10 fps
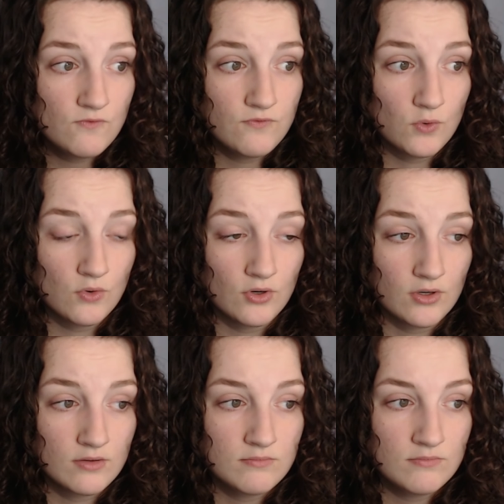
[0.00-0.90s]

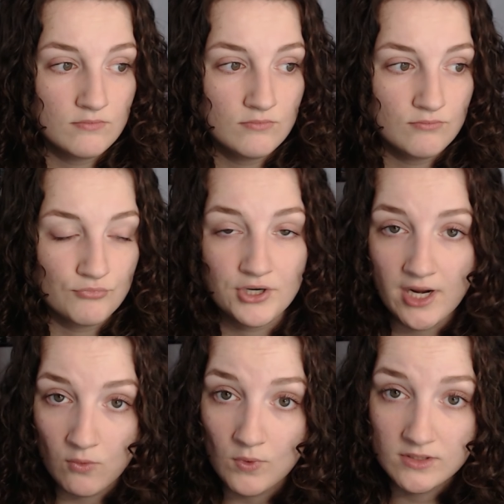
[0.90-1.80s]
for
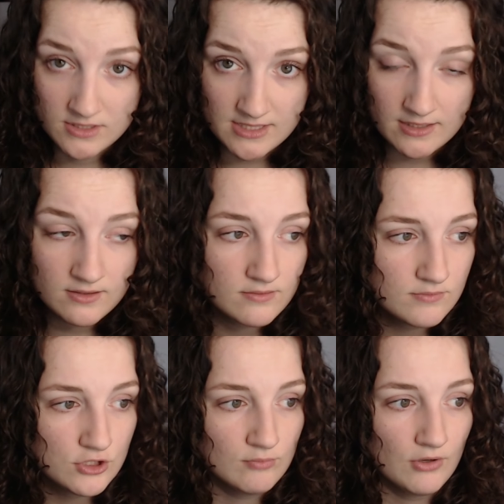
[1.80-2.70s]
bringing Wiltzig
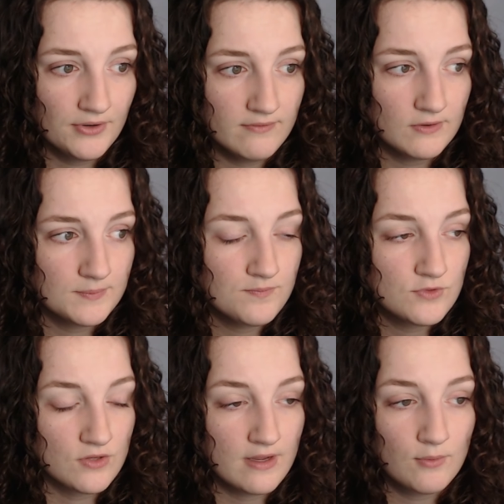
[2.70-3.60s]
to Moldaver.
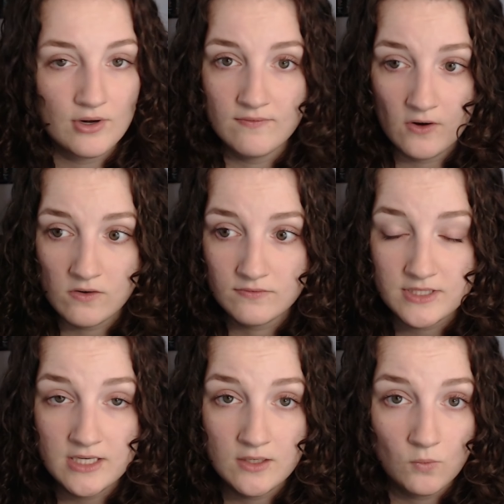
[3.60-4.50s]
So they were involved
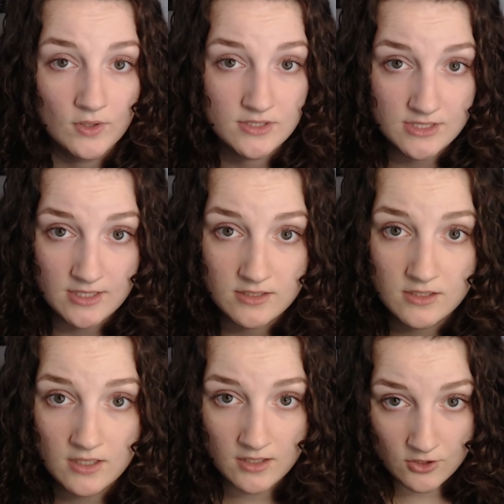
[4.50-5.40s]
in Wiltzig's
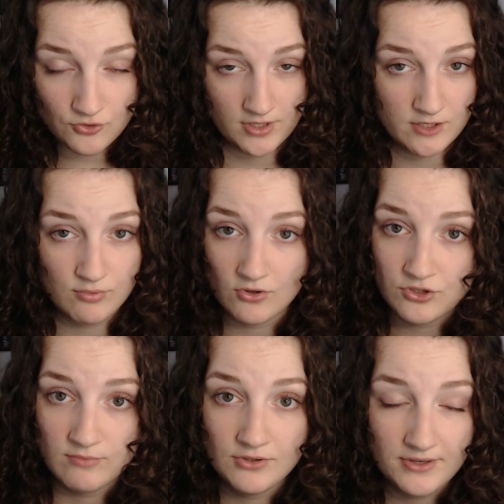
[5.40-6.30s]
transport to
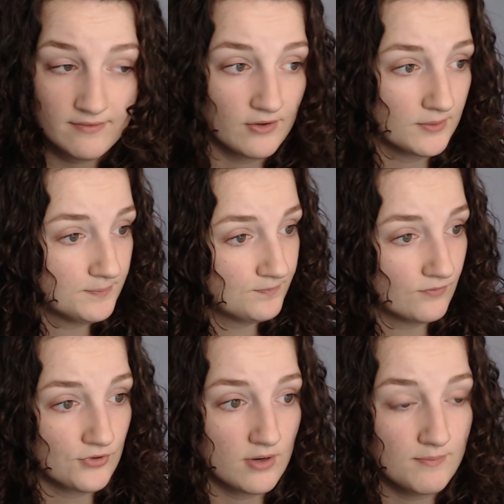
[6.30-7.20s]
Moldaver
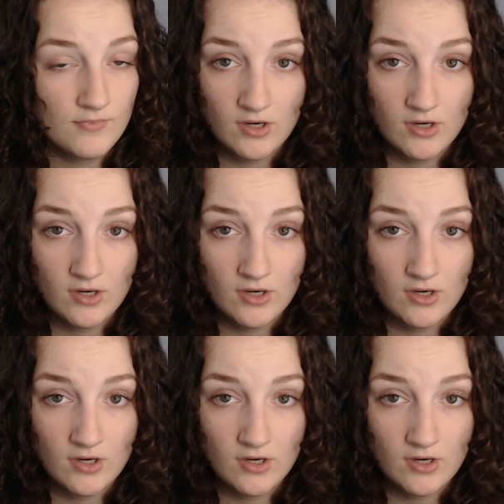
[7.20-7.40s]
from the